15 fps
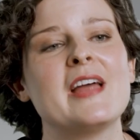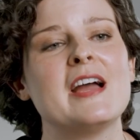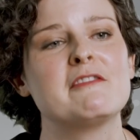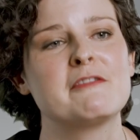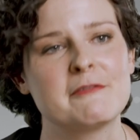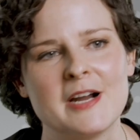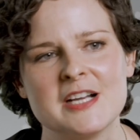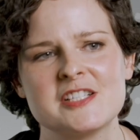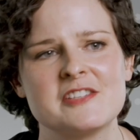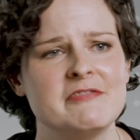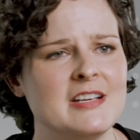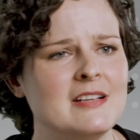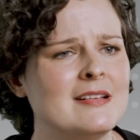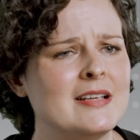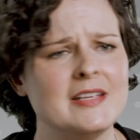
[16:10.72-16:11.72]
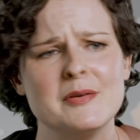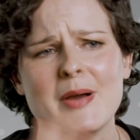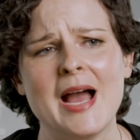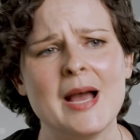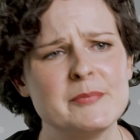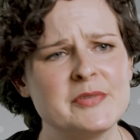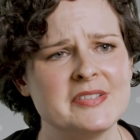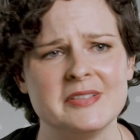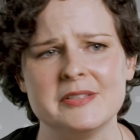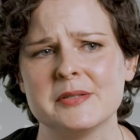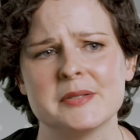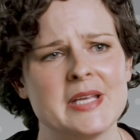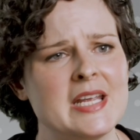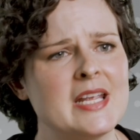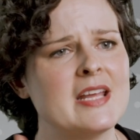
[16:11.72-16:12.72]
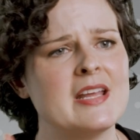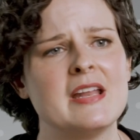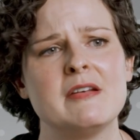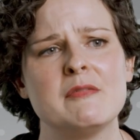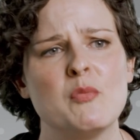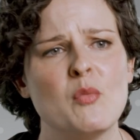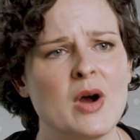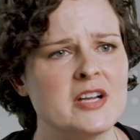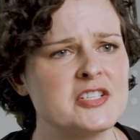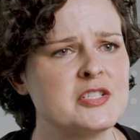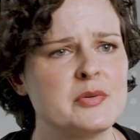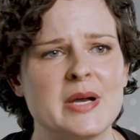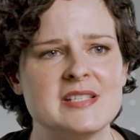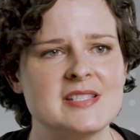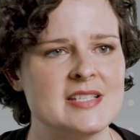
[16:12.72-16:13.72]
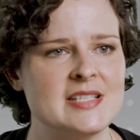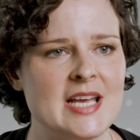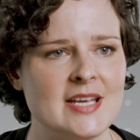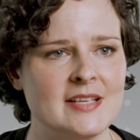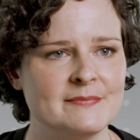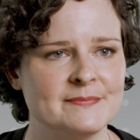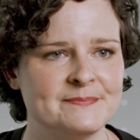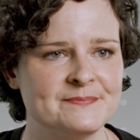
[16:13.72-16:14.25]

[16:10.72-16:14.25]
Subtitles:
that fresh feeling, you absolutely can wash twice a day.